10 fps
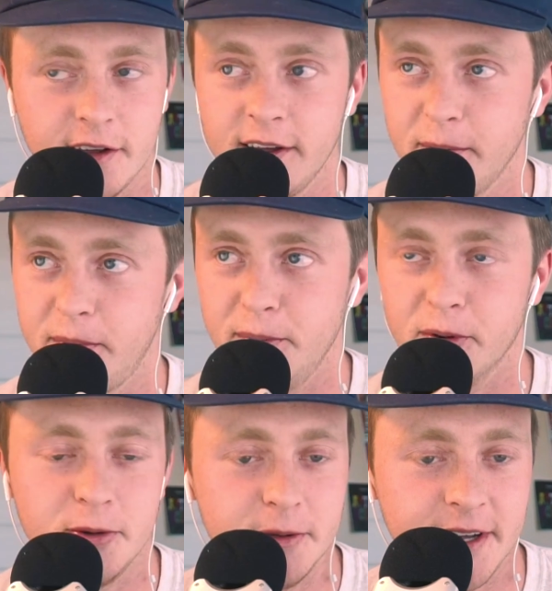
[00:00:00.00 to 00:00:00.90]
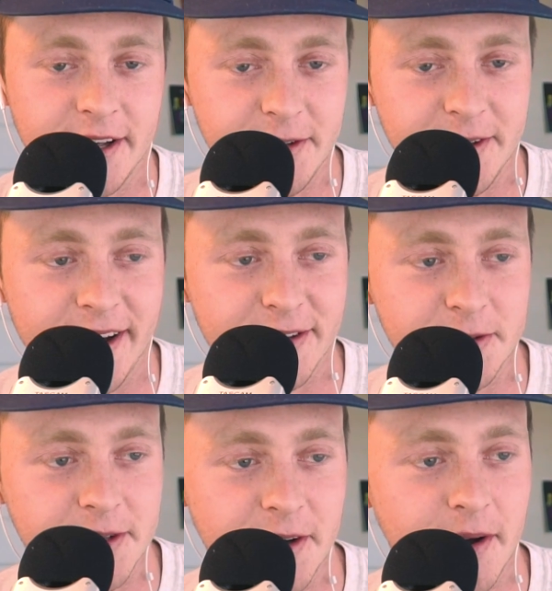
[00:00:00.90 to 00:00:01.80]
to people who tell you not to,
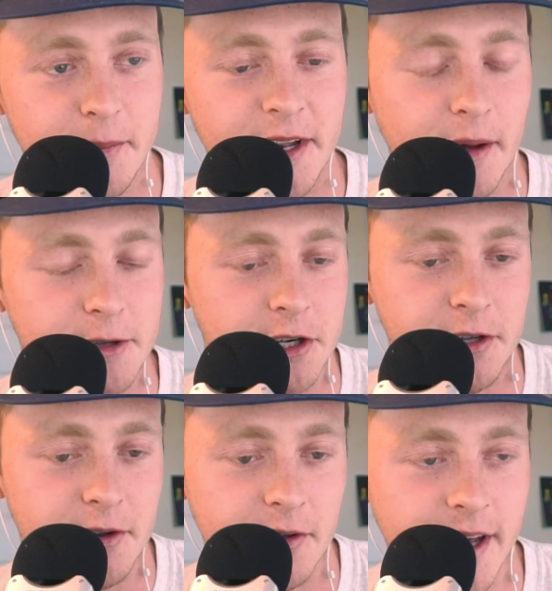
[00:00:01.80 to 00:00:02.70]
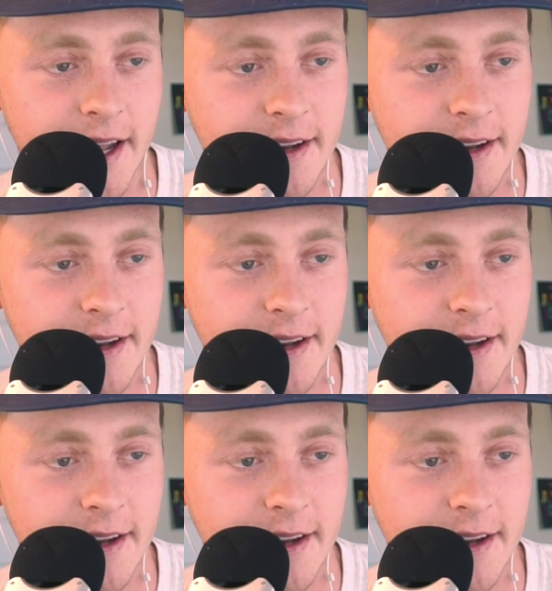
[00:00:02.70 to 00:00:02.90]
you know? I mean, I'm sure you know that,